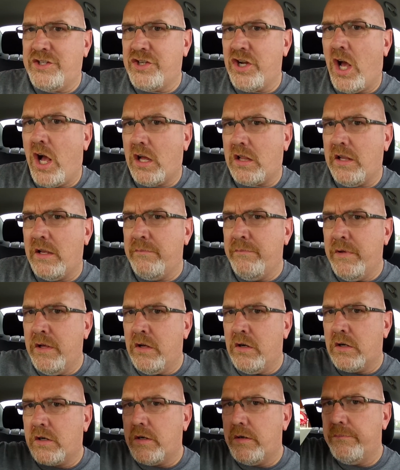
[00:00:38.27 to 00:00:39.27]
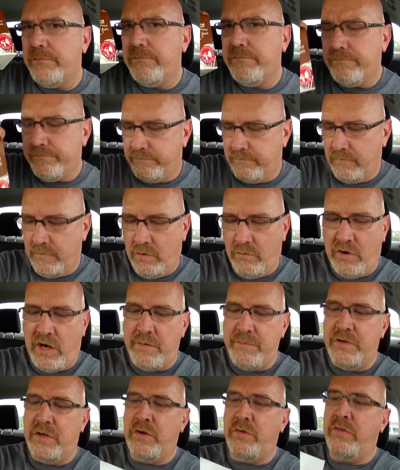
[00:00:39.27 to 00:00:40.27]
chocolate milk. We're
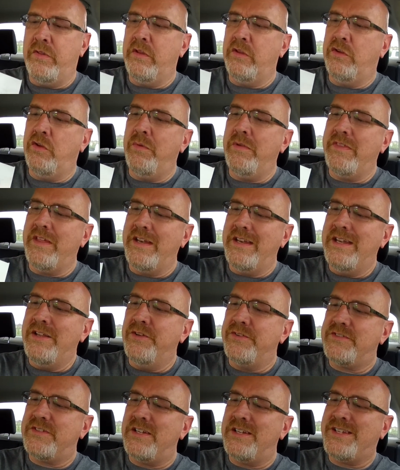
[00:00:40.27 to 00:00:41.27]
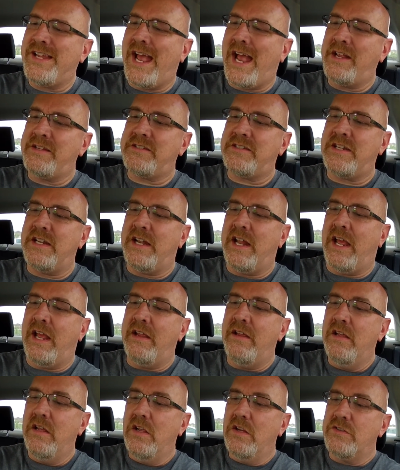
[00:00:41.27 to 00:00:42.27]
going to be do, doing the Neilson test
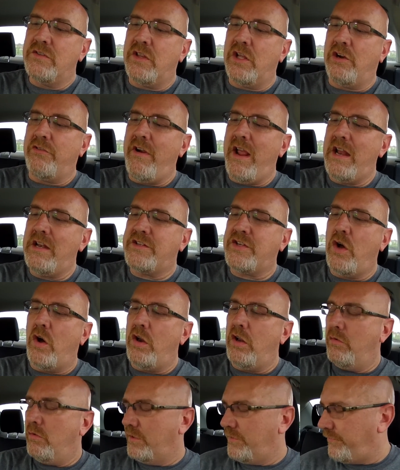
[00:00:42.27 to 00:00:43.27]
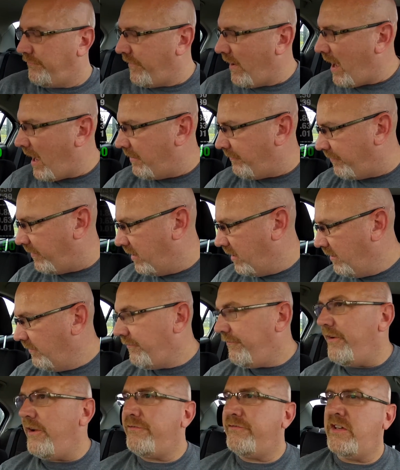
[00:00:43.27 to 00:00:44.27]
today. So the grand total was
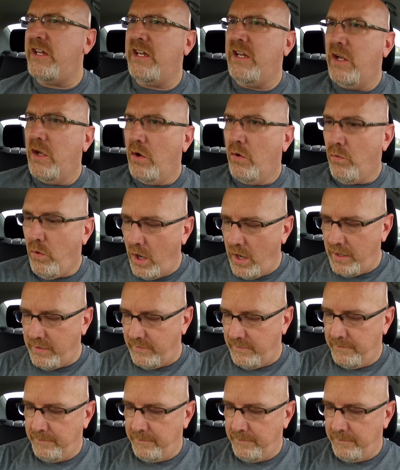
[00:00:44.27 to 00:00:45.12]
551.